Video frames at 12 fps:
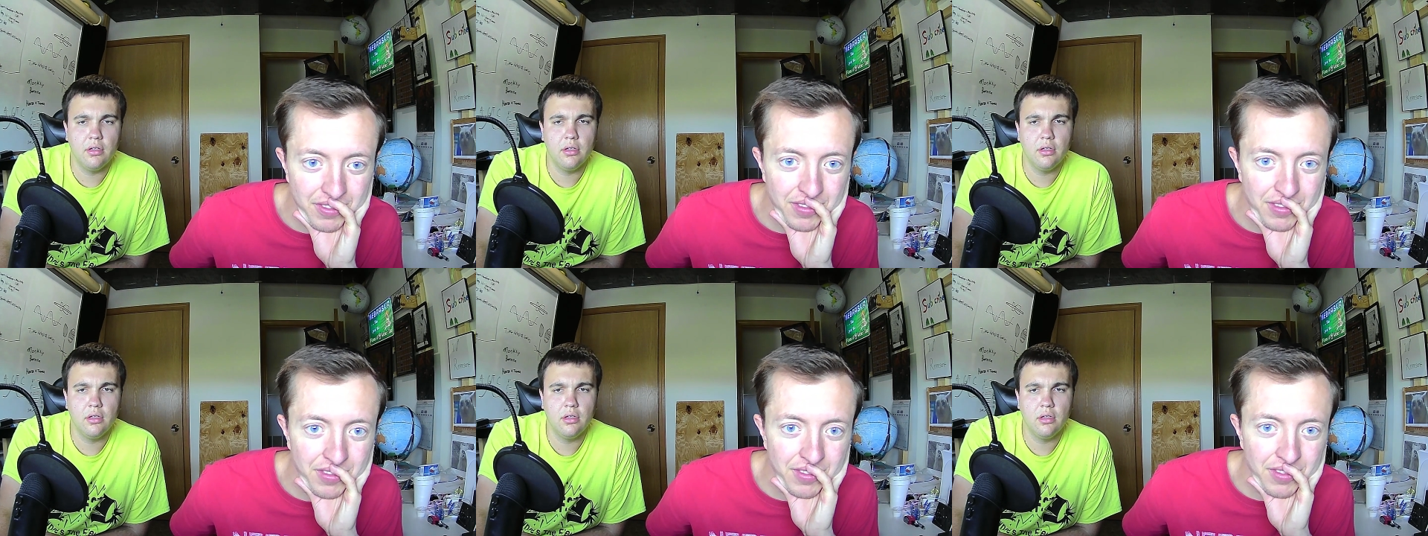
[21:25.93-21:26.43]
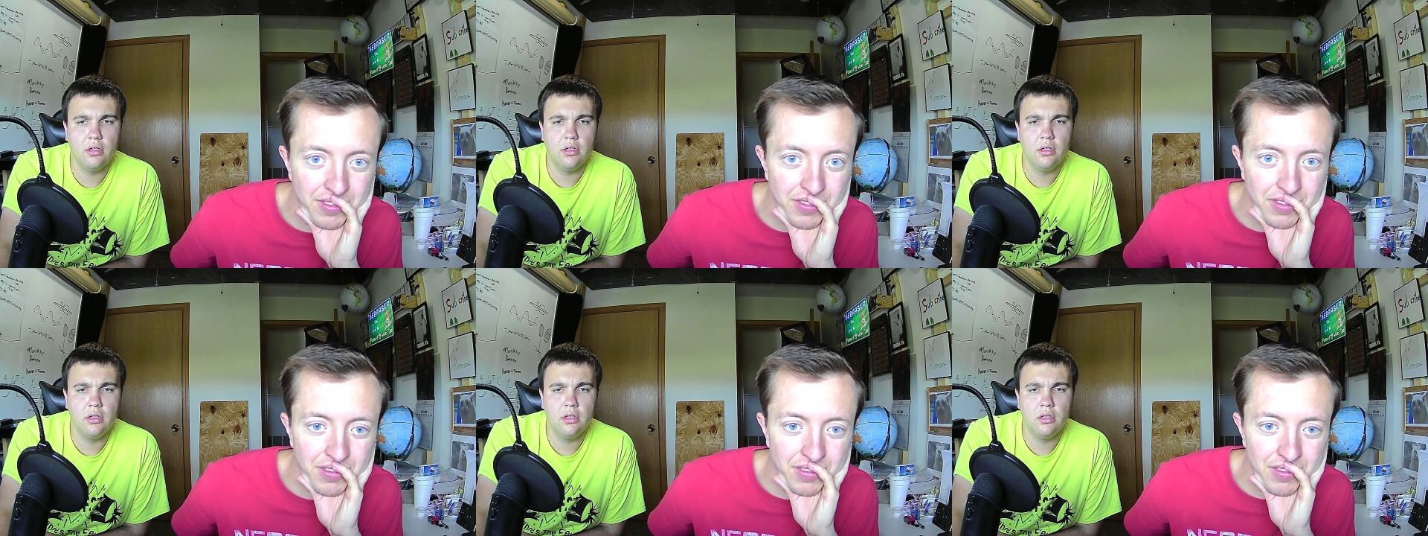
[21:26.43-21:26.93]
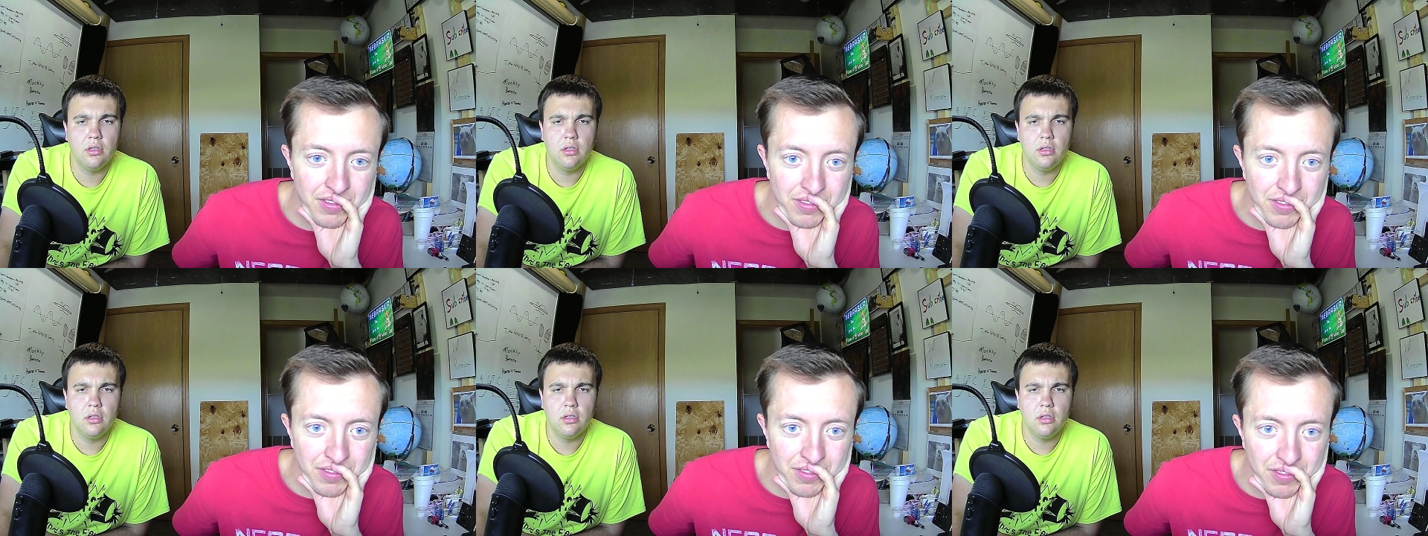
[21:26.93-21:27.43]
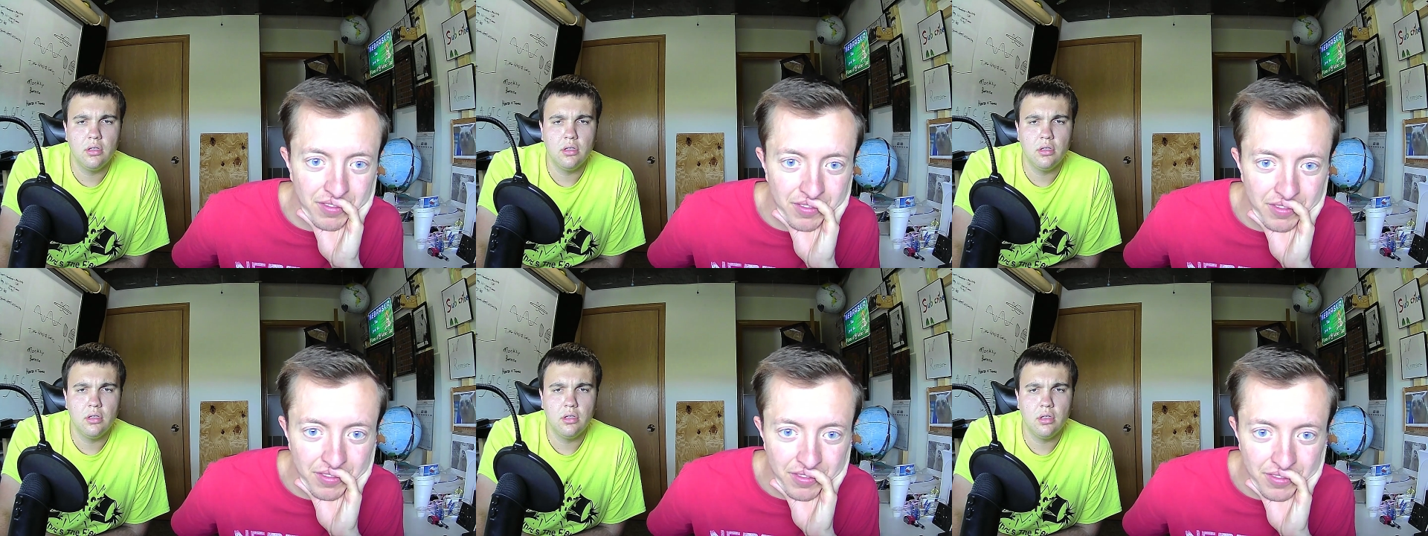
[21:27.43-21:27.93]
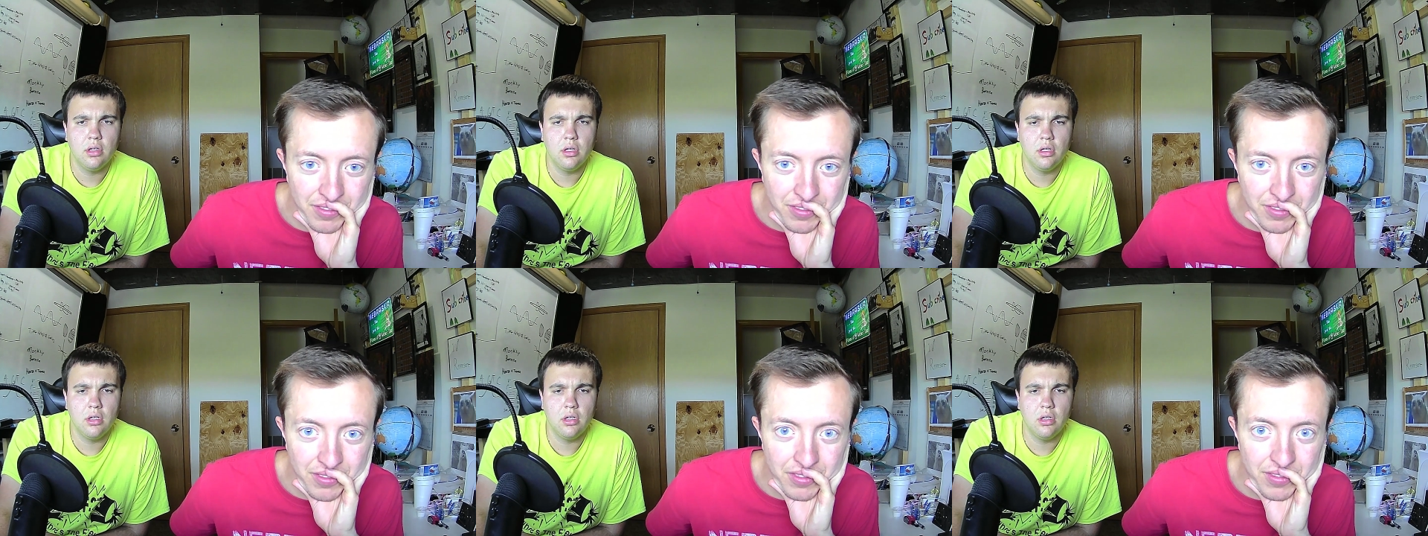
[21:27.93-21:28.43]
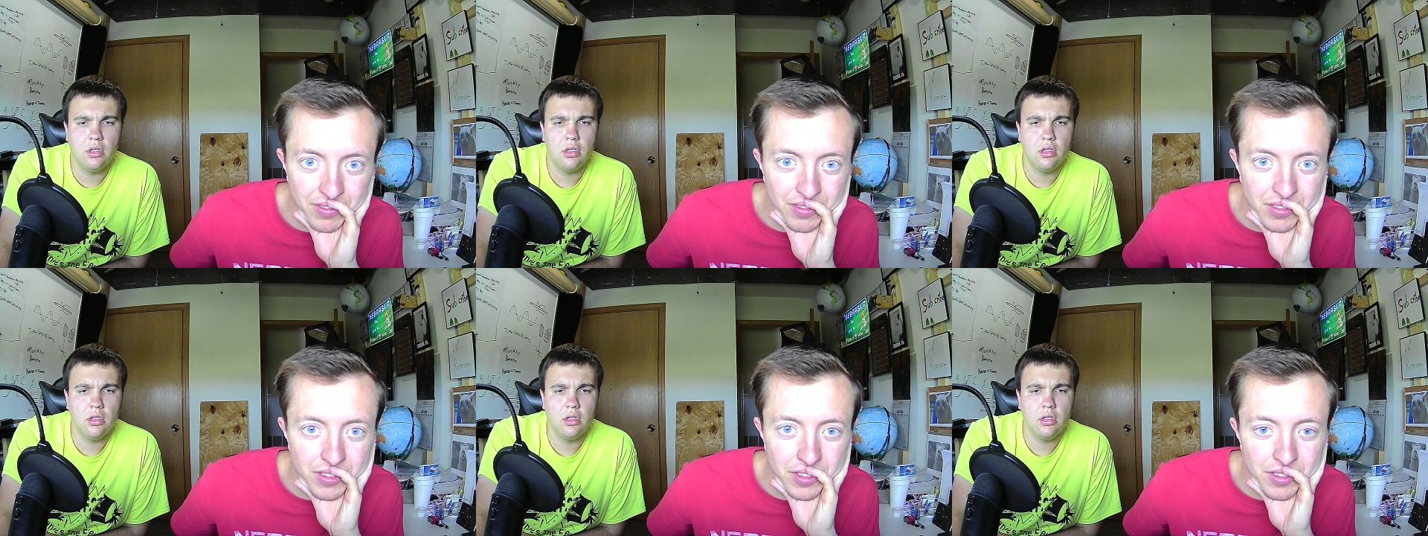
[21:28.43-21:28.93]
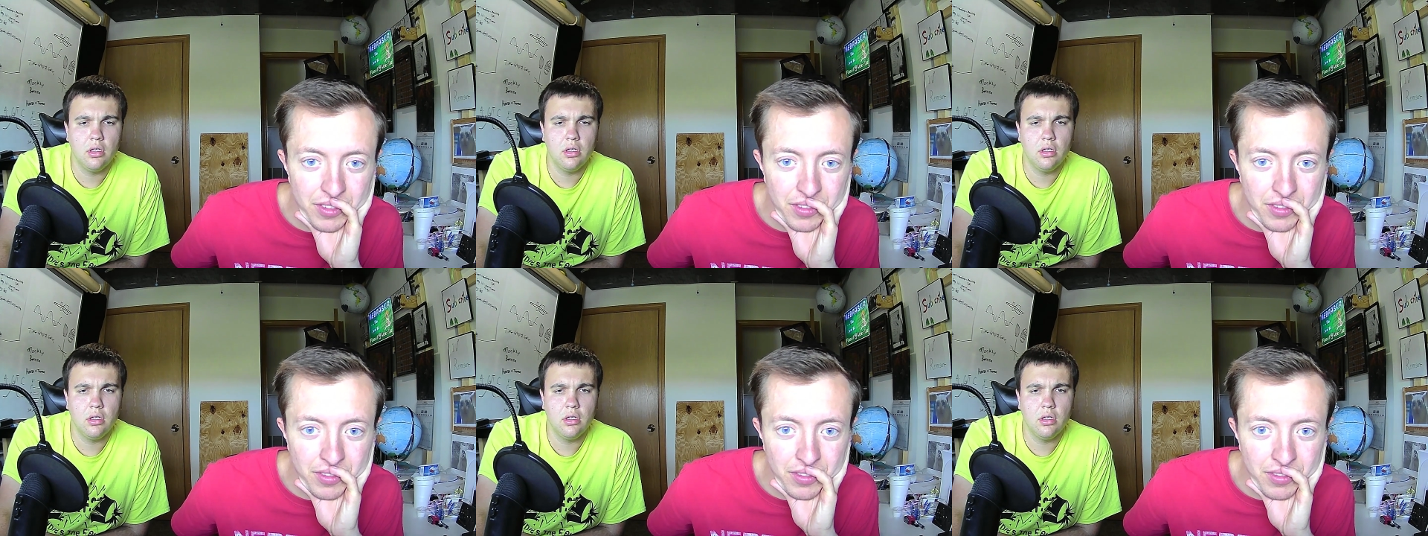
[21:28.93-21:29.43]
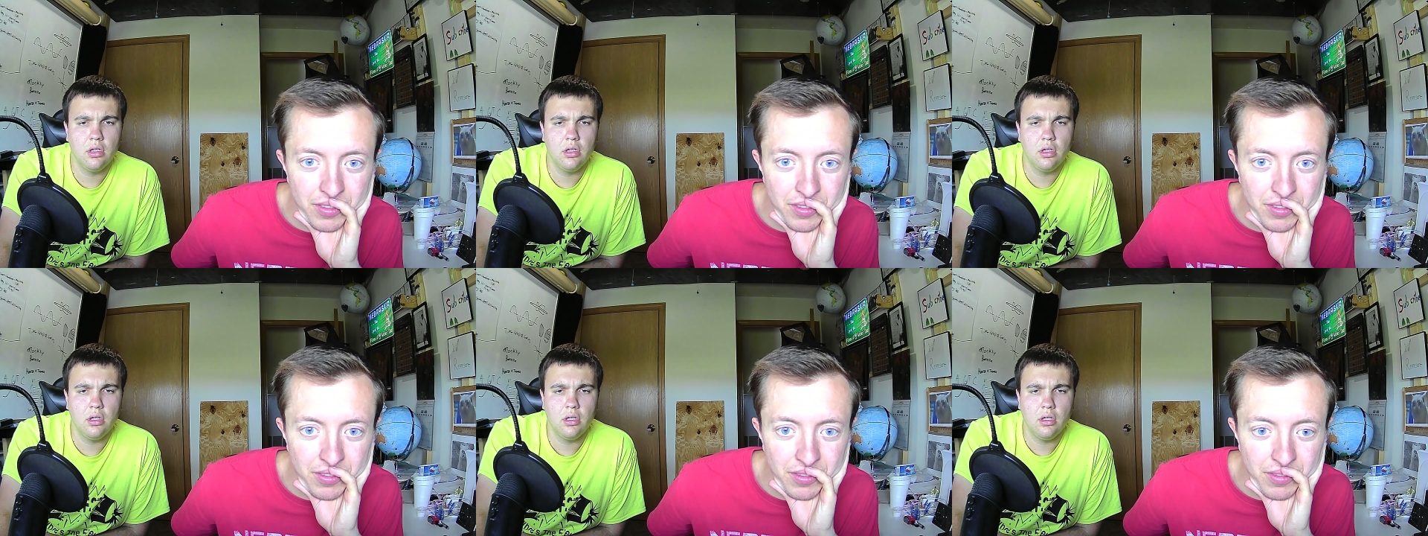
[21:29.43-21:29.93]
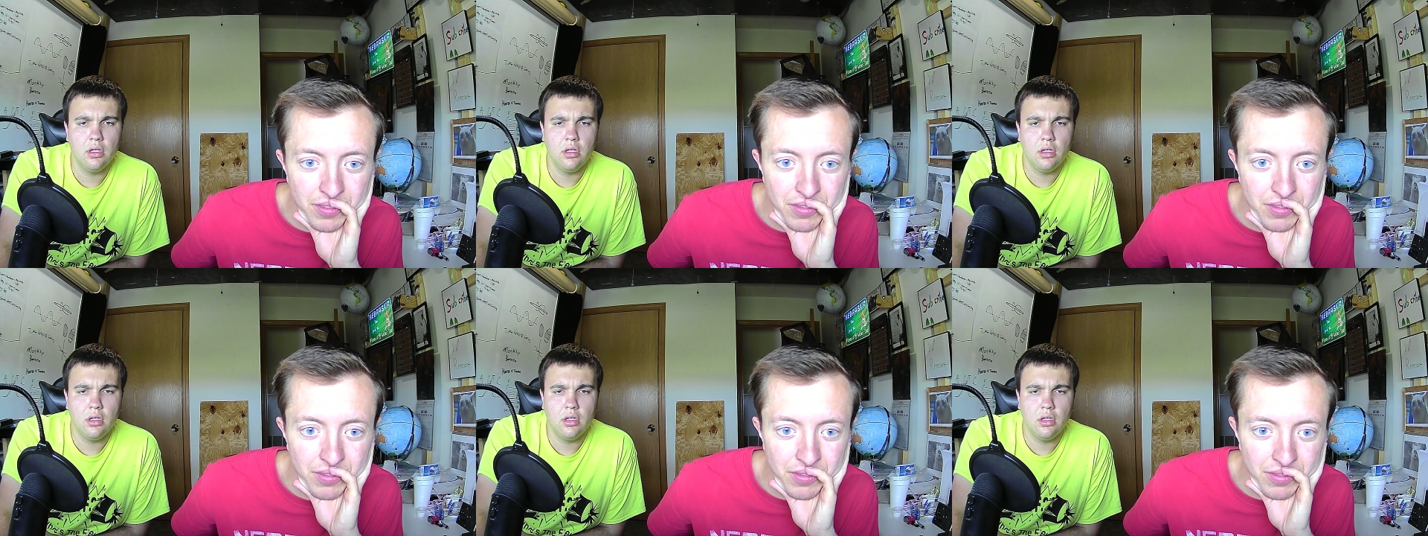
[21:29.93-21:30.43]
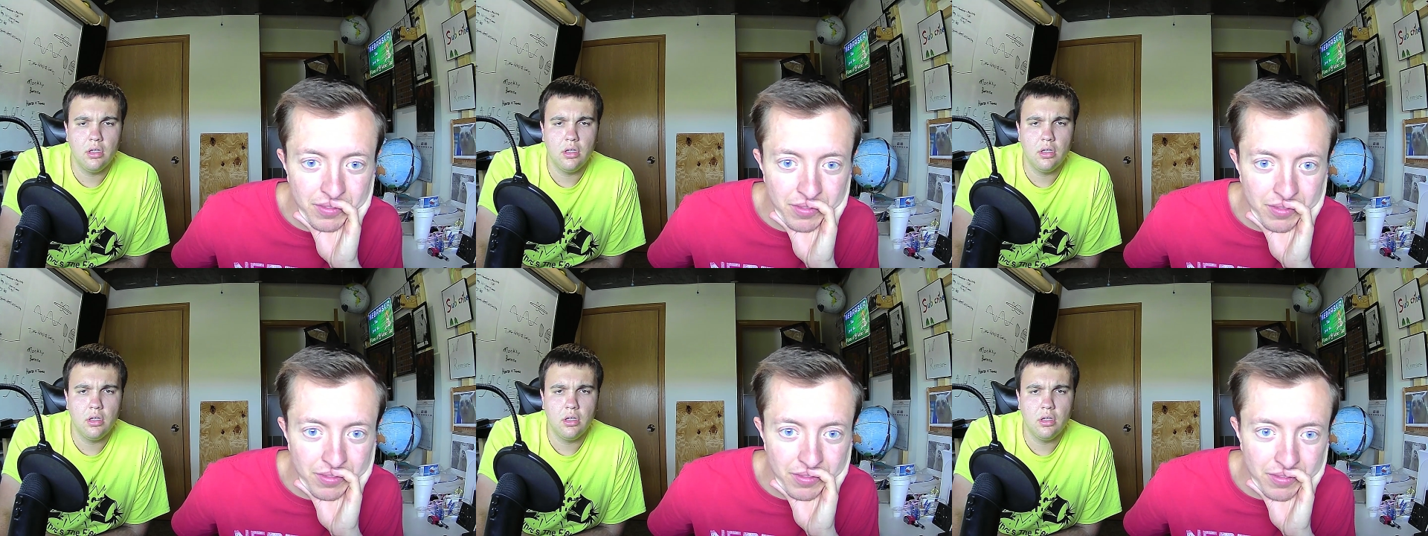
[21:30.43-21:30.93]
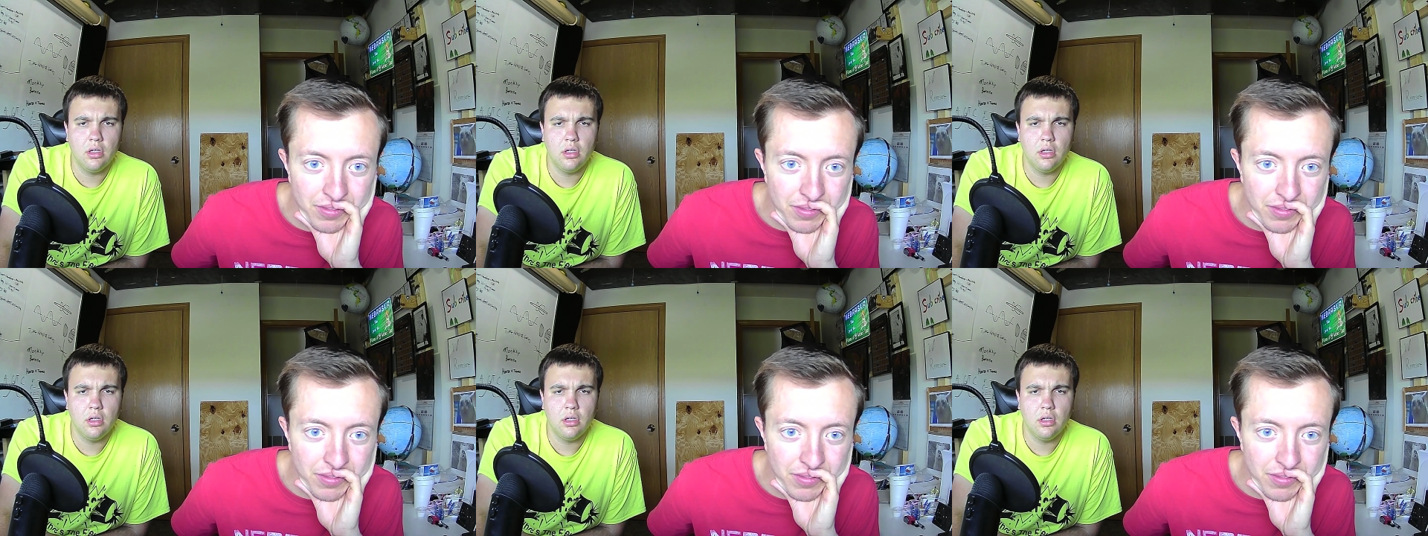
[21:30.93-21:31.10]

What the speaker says: [no speech]